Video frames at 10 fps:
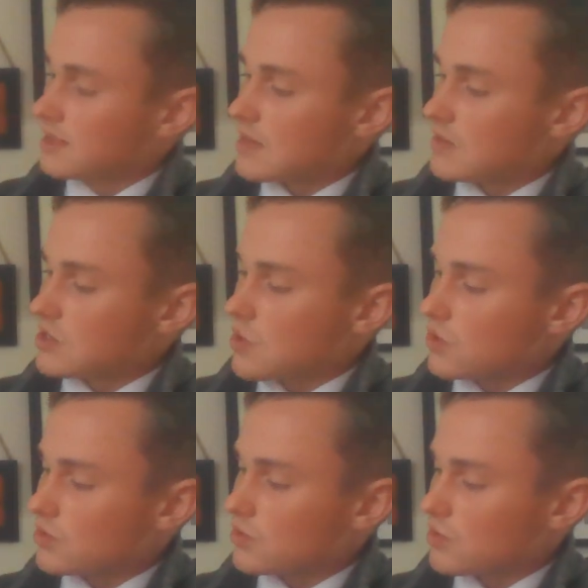Then we go
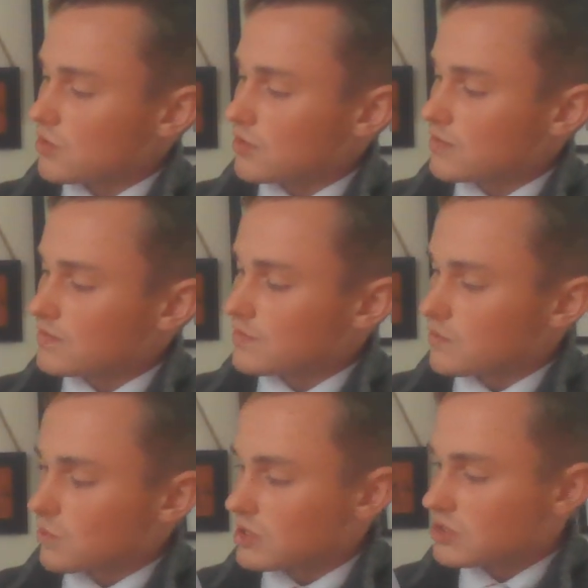through
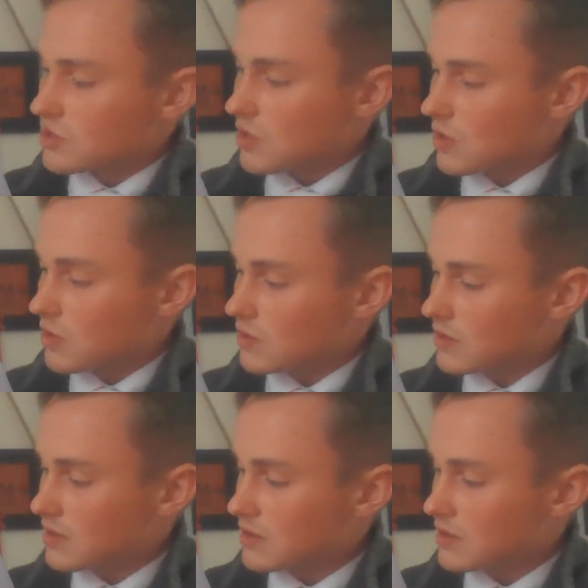what is known